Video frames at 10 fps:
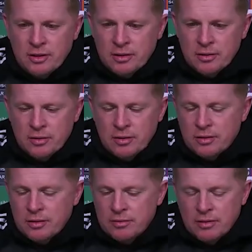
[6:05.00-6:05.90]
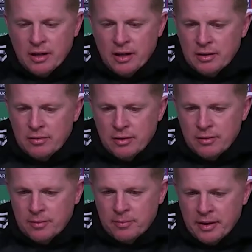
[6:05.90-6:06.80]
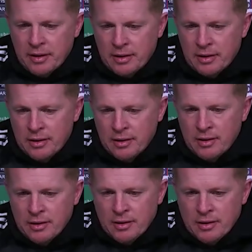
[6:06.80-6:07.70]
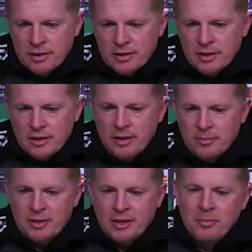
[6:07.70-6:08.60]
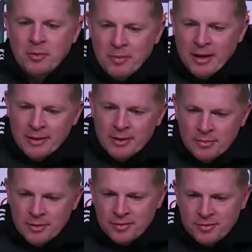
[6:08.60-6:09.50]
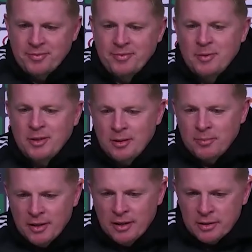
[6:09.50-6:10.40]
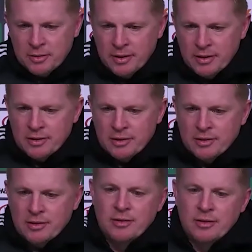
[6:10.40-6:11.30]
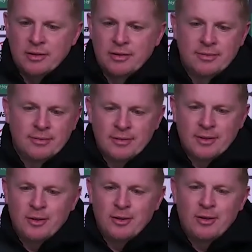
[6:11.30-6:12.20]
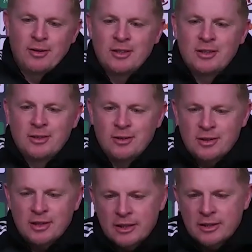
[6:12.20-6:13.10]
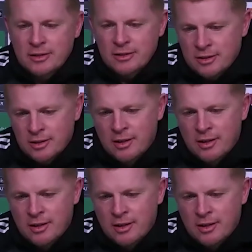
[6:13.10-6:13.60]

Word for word: You know, they're looking ahead rather than back. It's not them that keep reminding them of what happened last week. It's just other other areas and other sections.